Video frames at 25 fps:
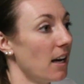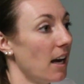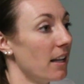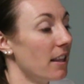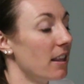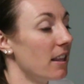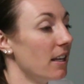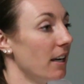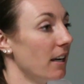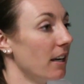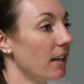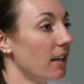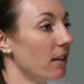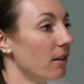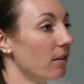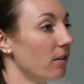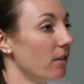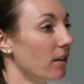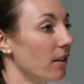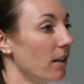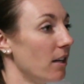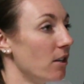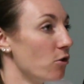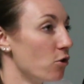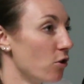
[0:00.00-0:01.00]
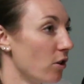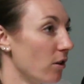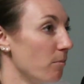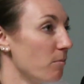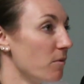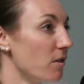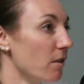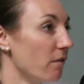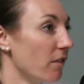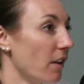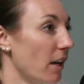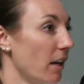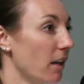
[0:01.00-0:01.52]
I think in terms
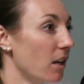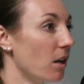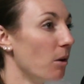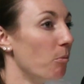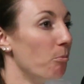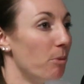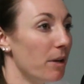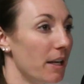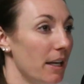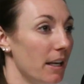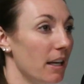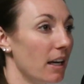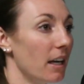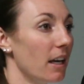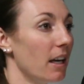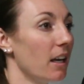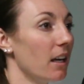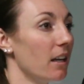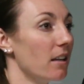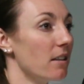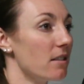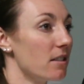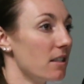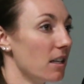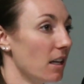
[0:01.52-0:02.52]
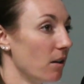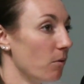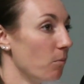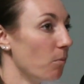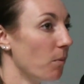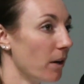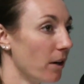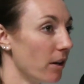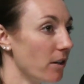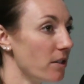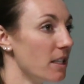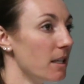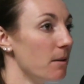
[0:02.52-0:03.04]
of like competing and seeing
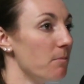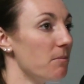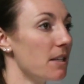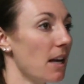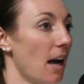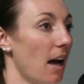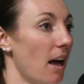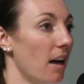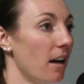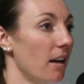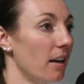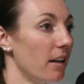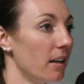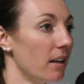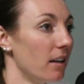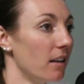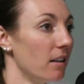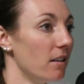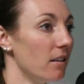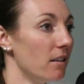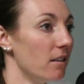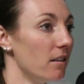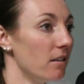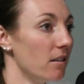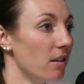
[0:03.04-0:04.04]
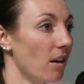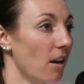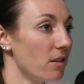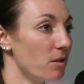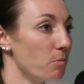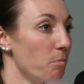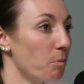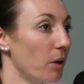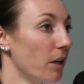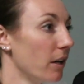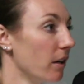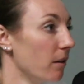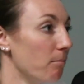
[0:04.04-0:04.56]
where our team's at in a
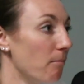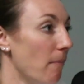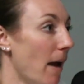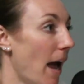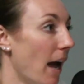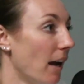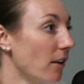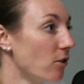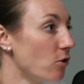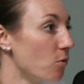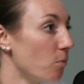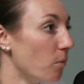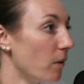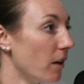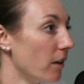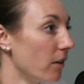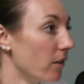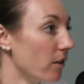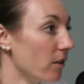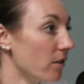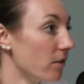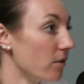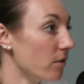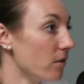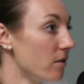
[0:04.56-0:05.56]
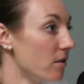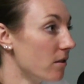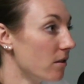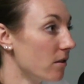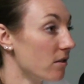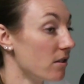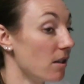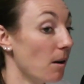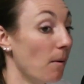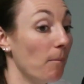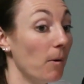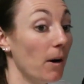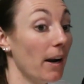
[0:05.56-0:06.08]
spring match where there's
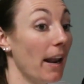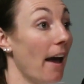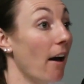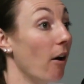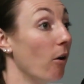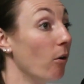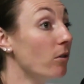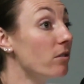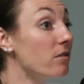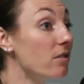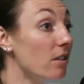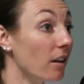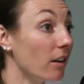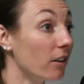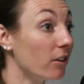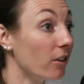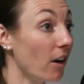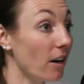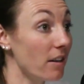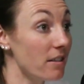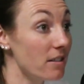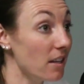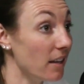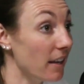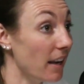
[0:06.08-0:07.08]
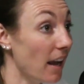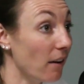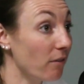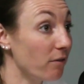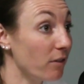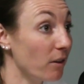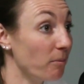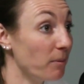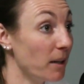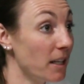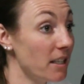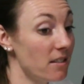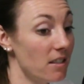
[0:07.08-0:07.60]
someone else across the net
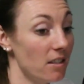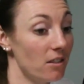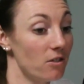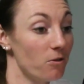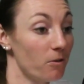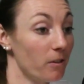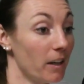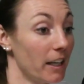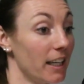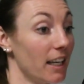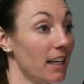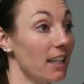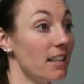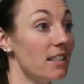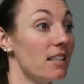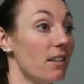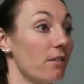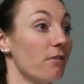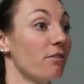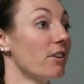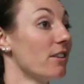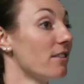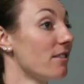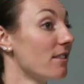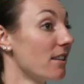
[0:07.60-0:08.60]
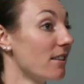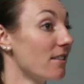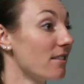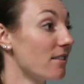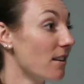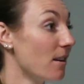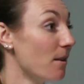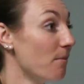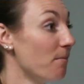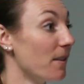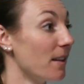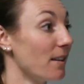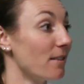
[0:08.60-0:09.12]
from us that's running a different
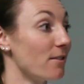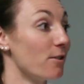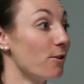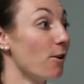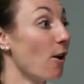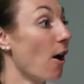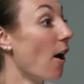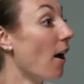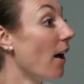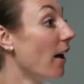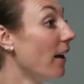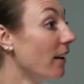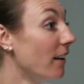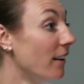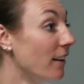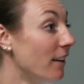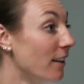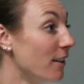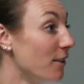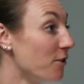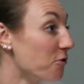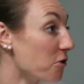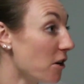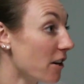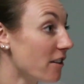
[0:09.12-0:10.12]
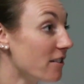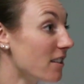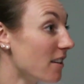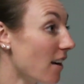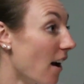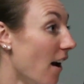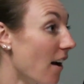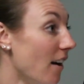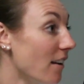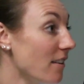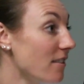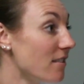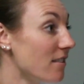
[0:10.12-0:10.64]
system that's not just
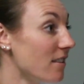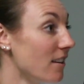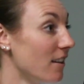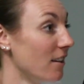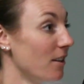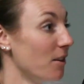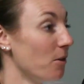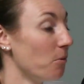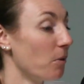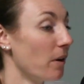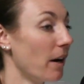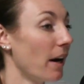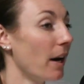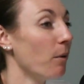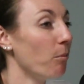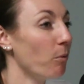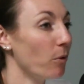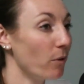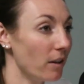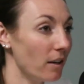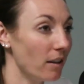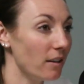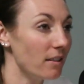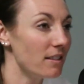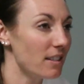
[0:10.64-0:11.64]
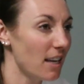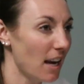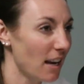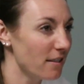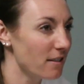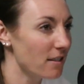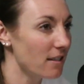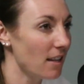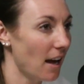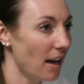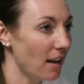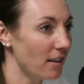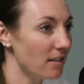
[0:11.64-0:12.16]
us, we're able to
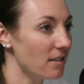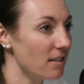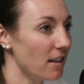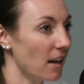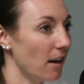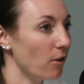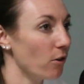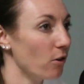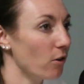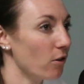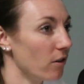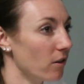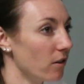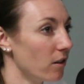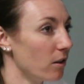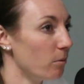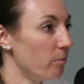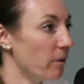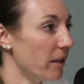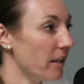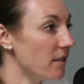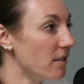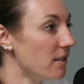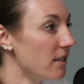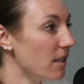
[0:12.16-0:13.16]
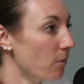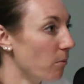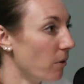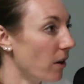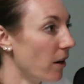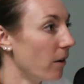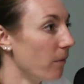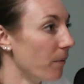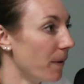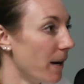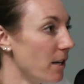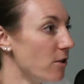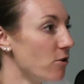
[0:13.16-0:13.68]
test that standard a little bit and see where
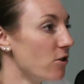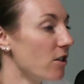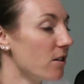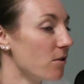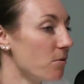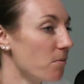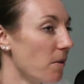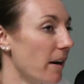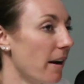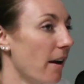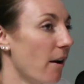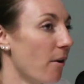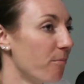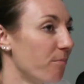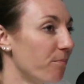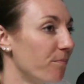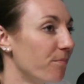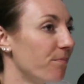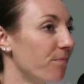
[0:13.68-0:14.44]
our range is right now.